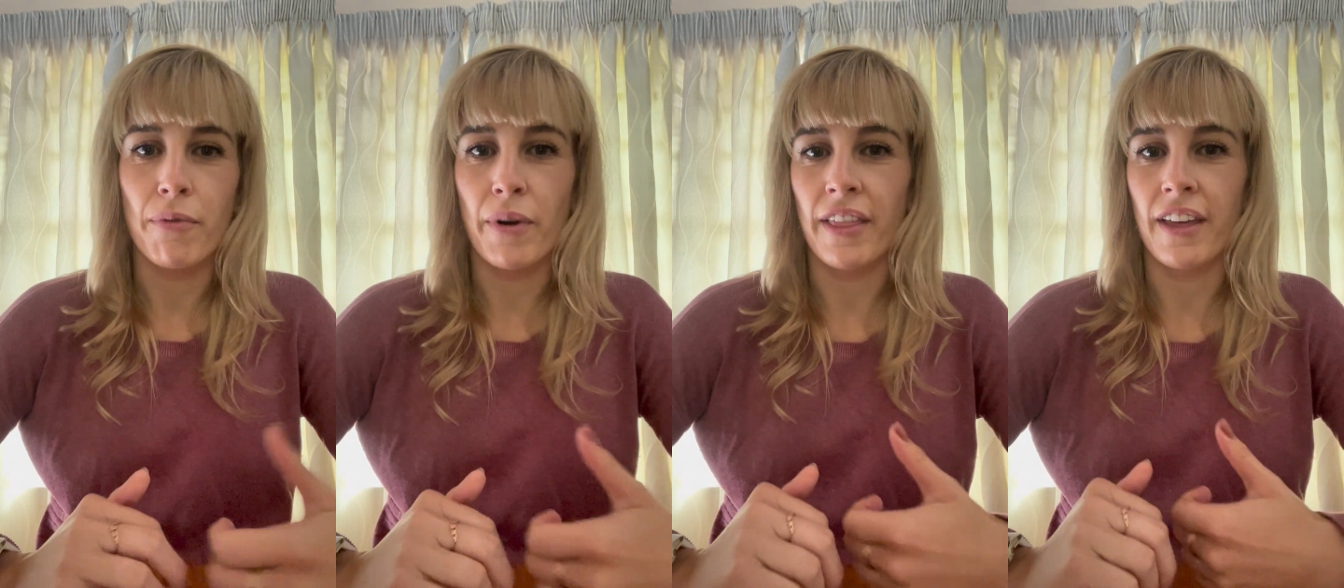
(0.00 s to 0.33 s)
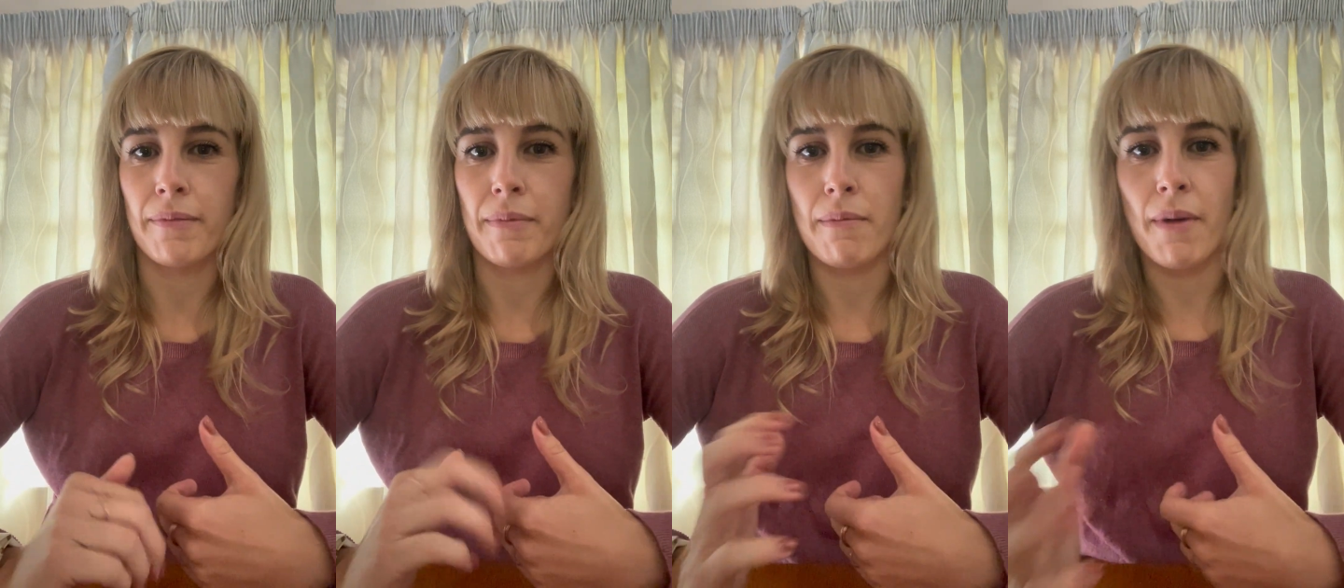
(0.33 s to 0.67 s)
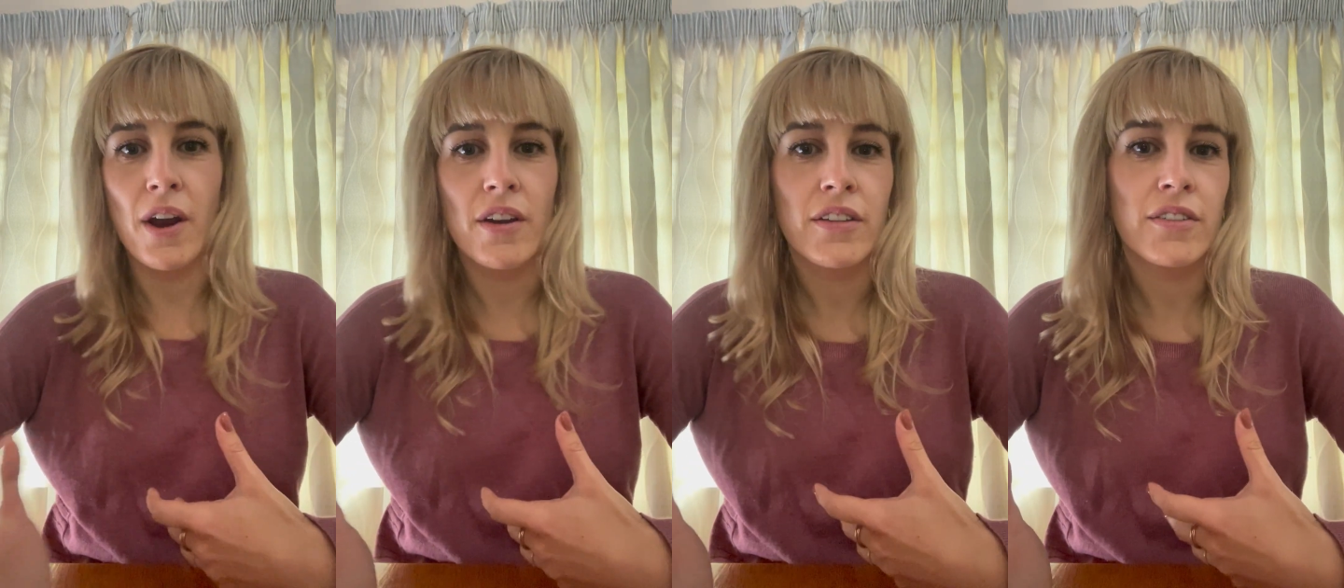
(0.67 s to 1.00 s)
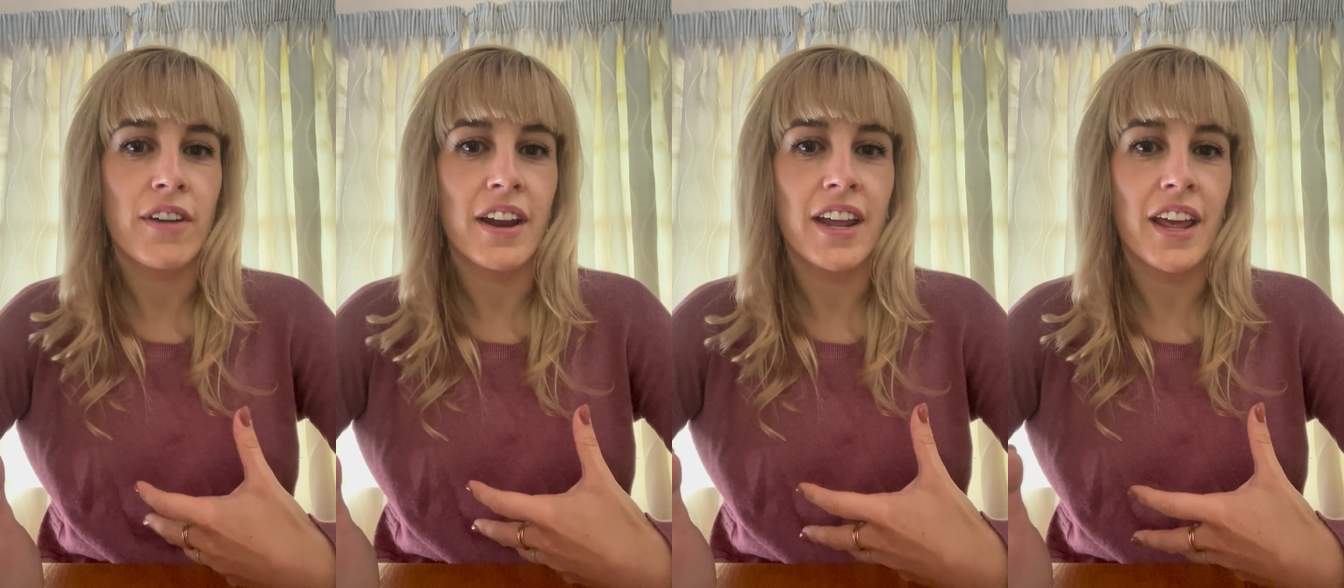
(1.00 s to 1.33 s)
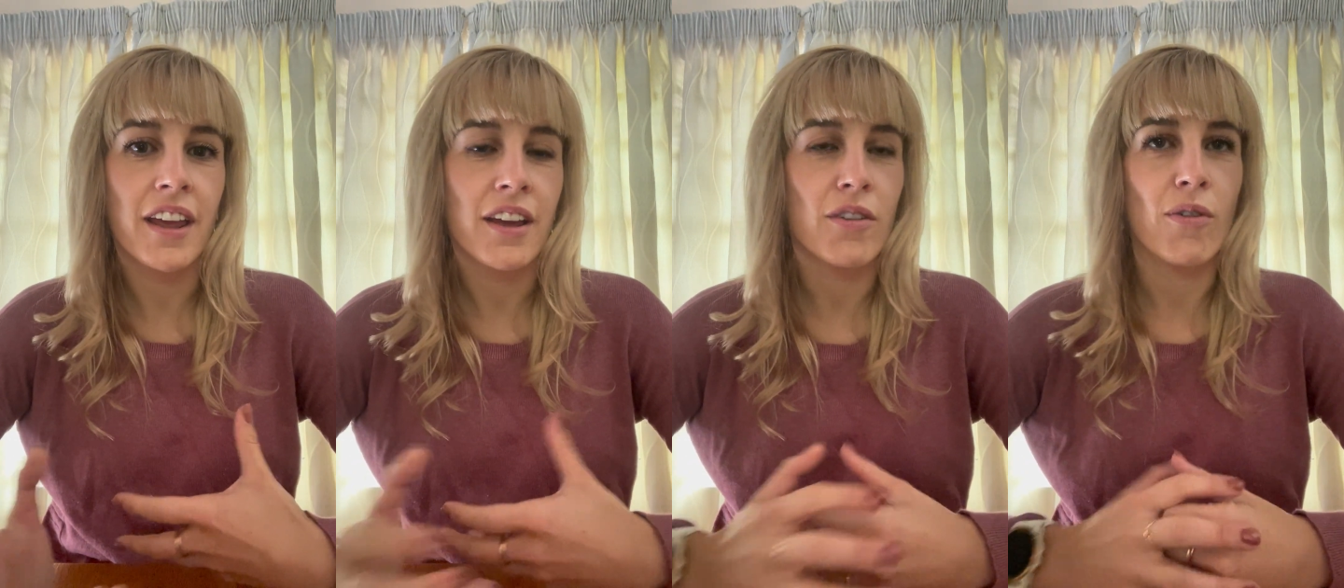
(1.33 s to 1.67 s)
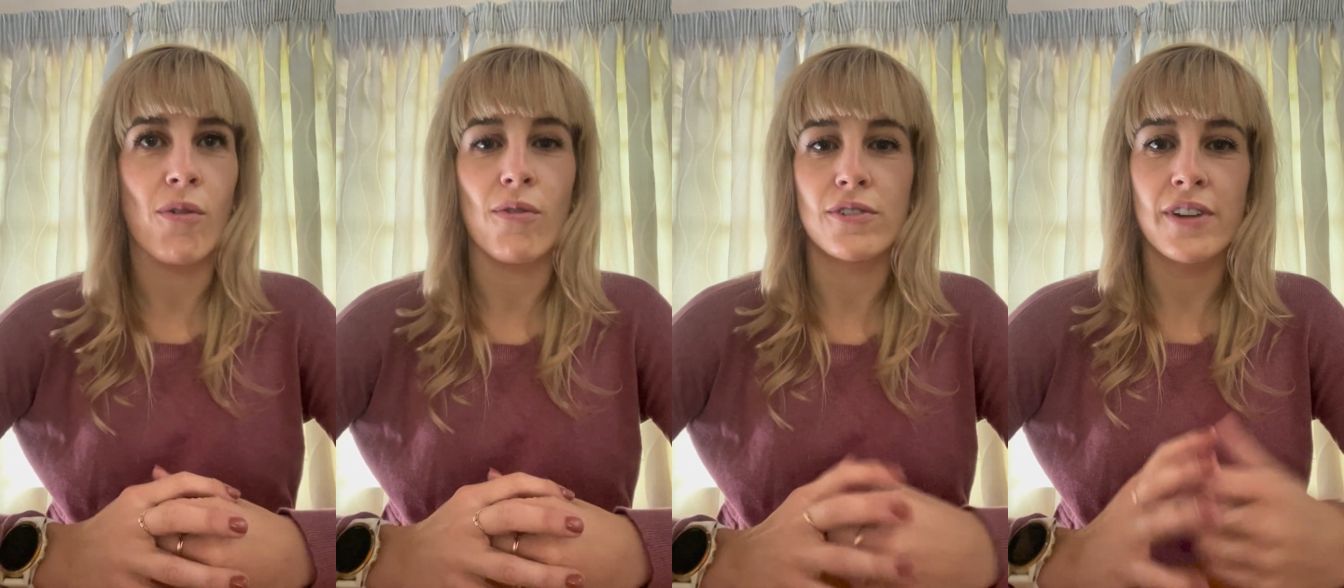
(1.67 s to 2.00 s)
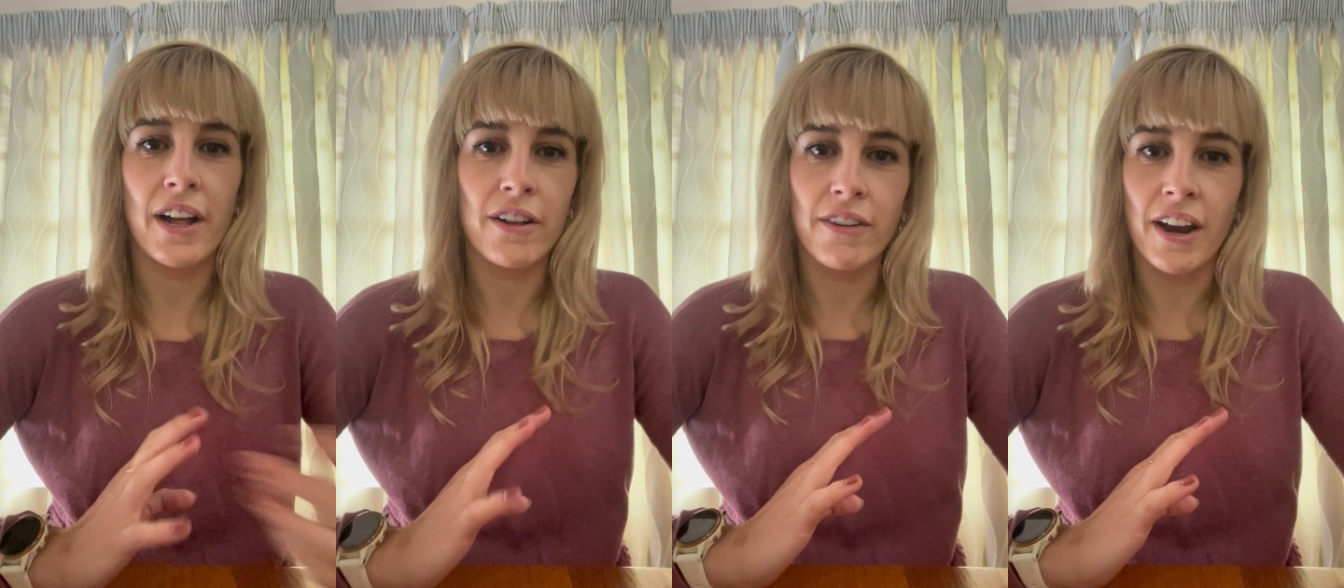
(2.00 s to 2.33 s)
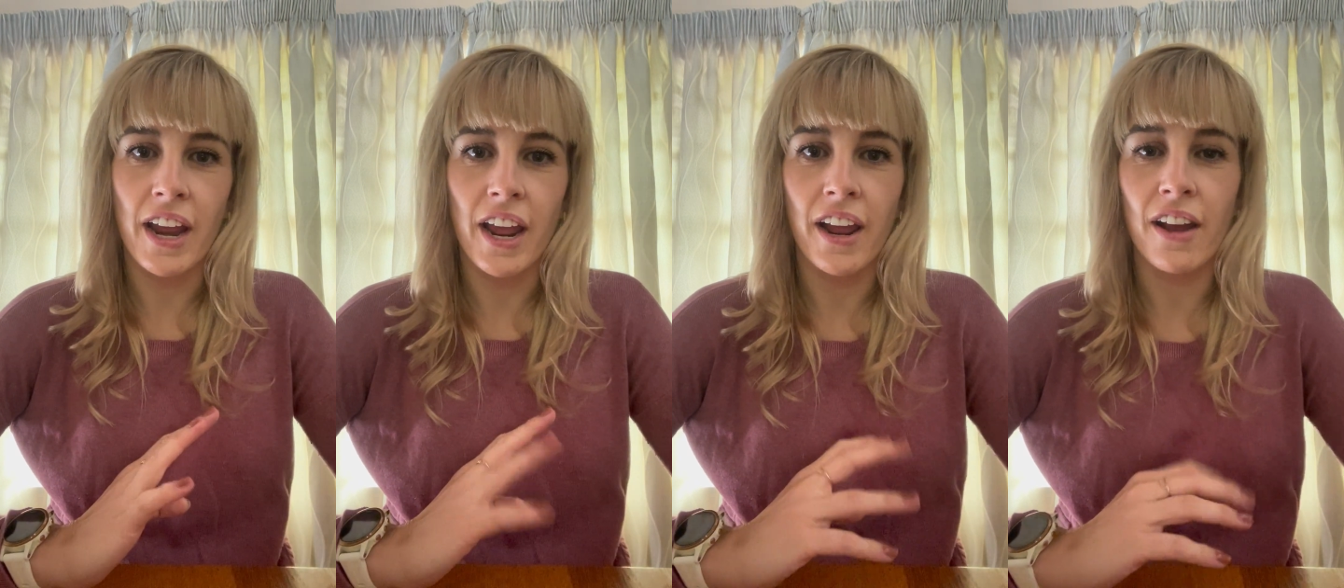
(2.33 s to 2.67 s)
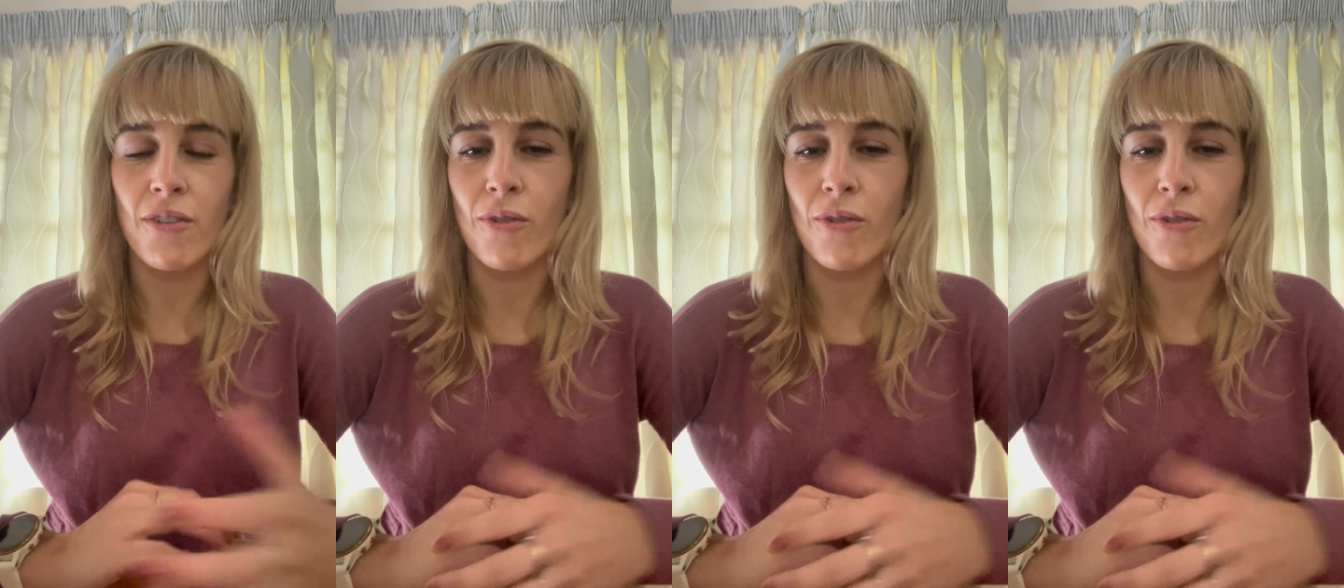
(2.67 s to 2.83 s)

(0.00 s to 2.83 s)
whether it be marathon running or trail running